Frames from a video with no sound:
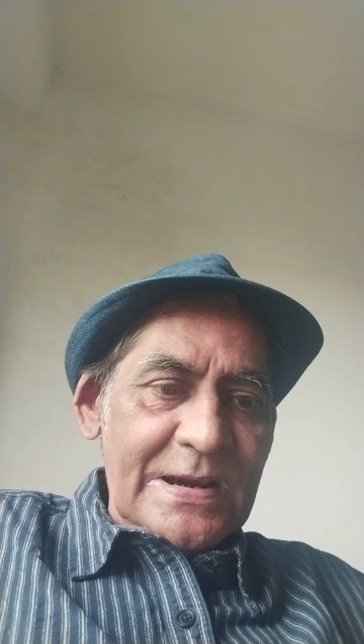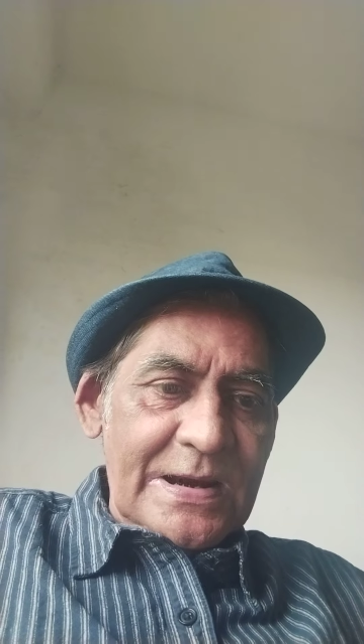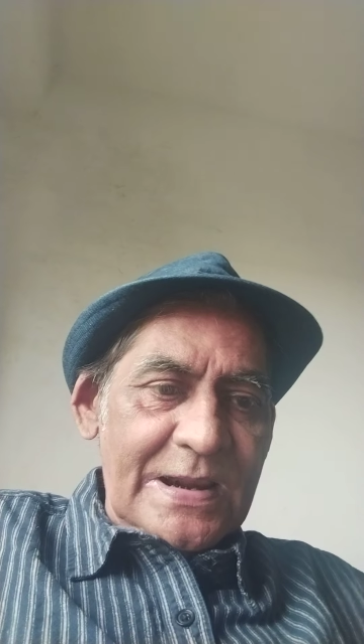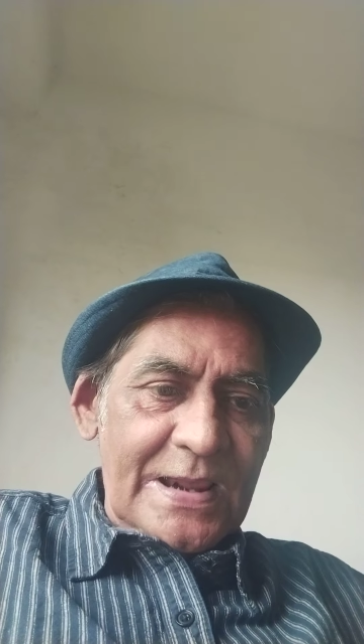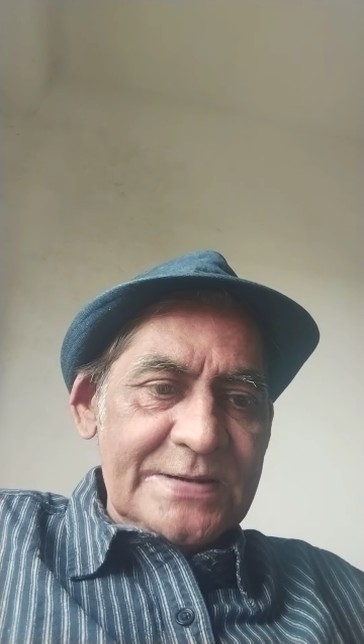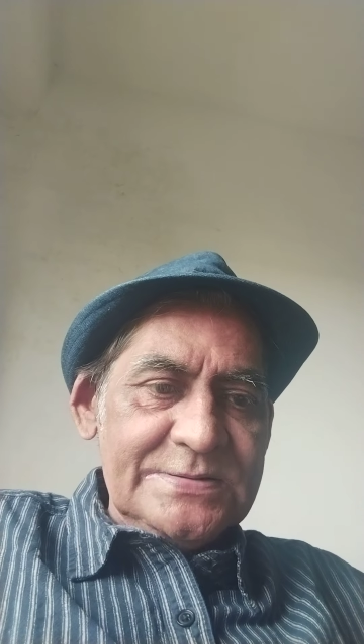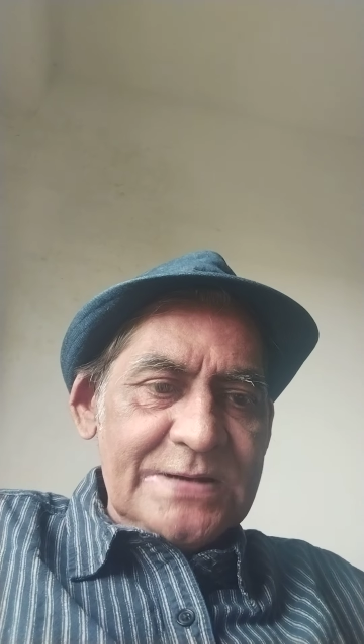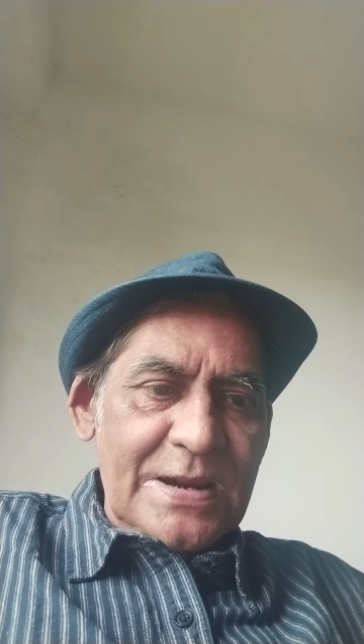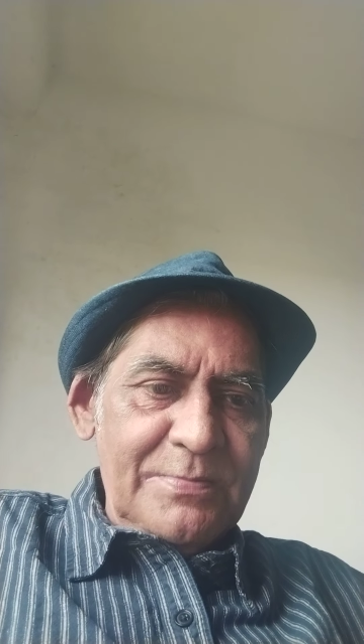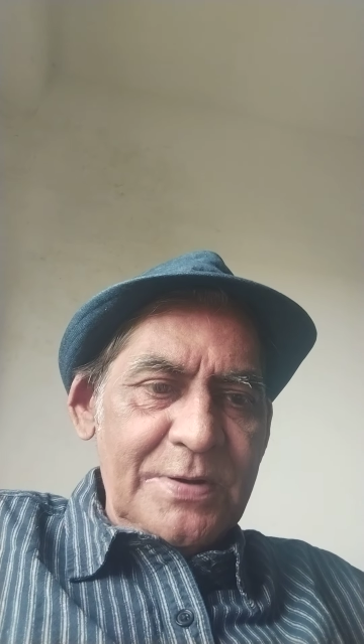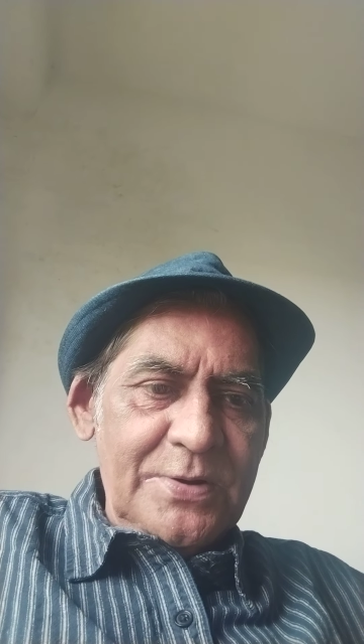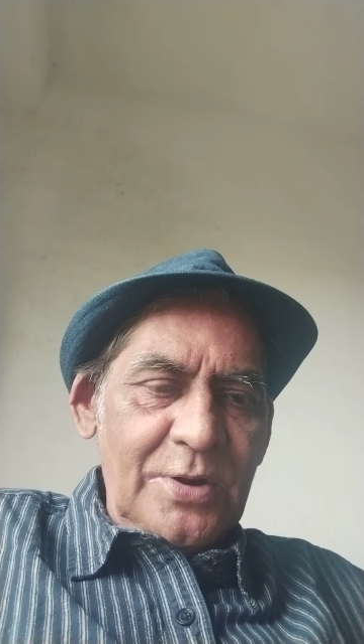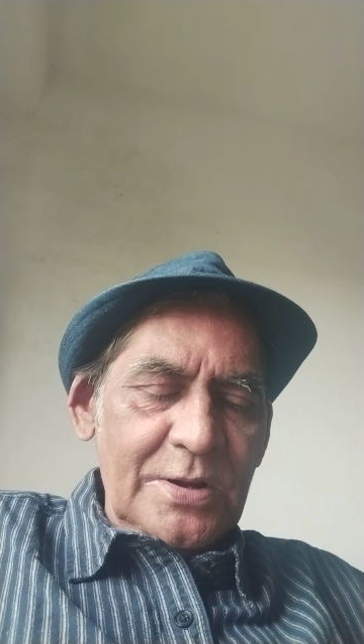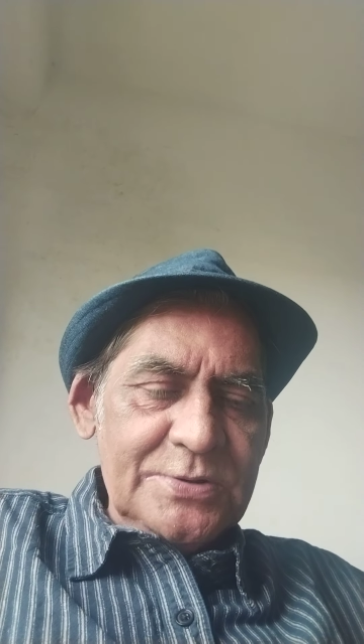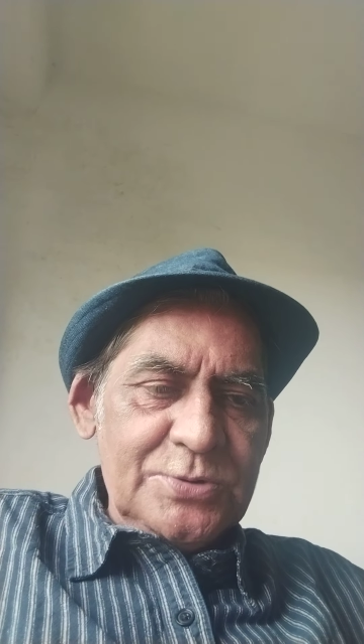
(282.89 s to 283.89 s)
Last time
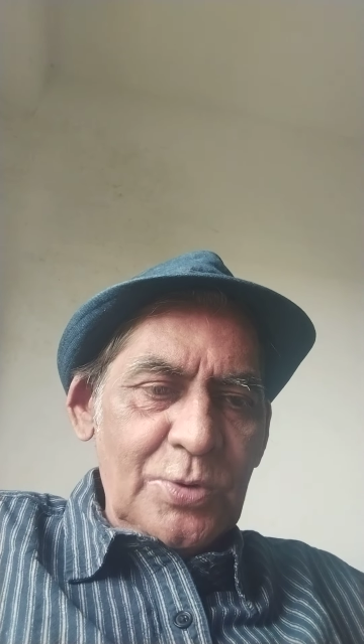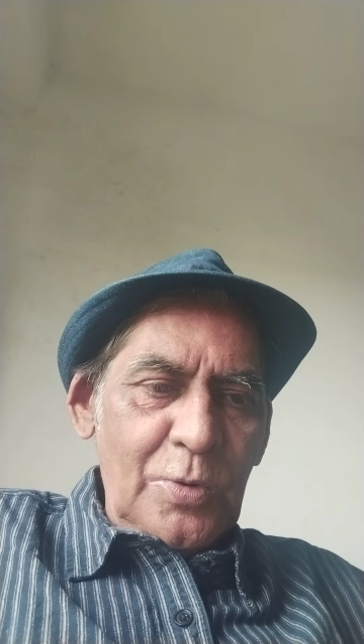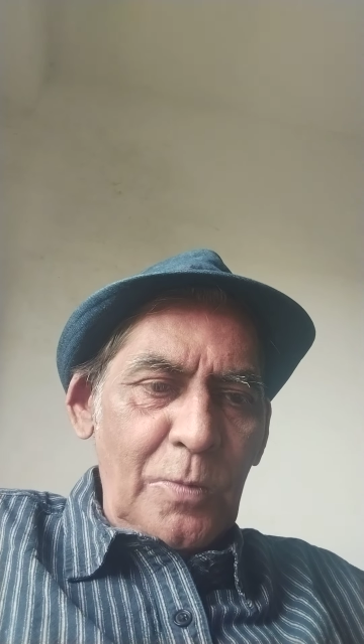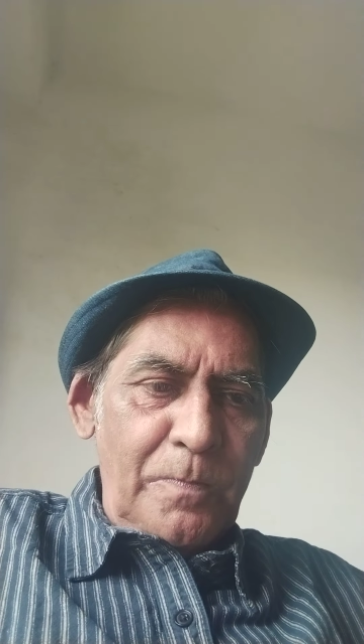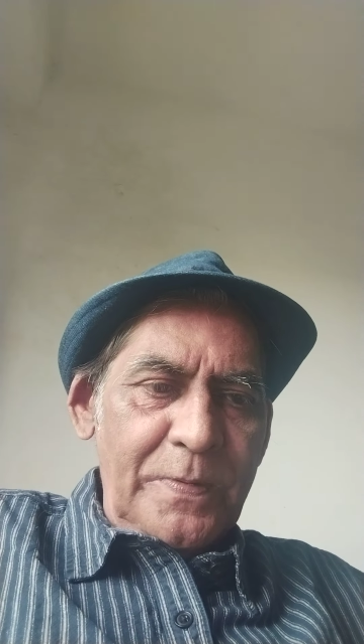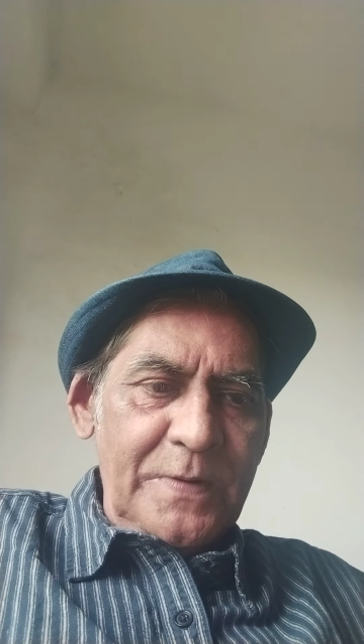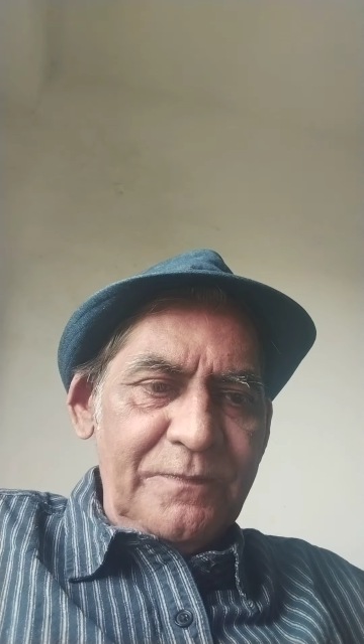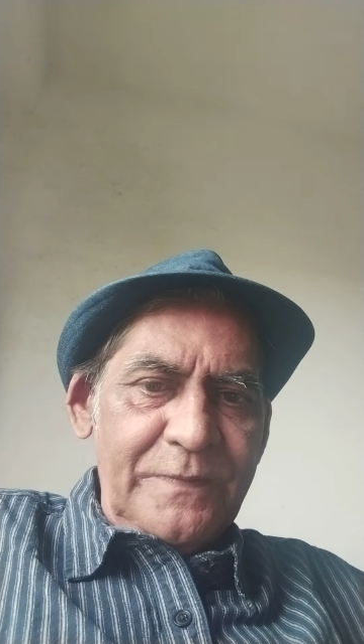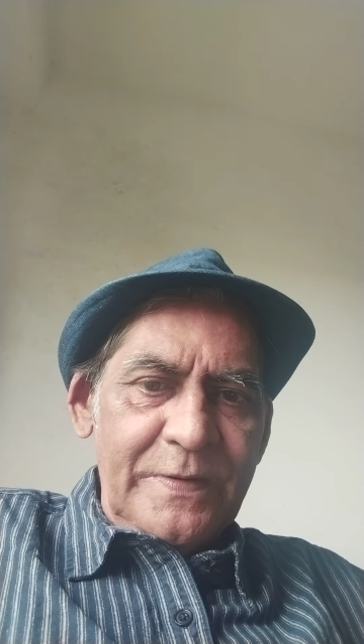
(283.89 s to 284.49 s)
it also opened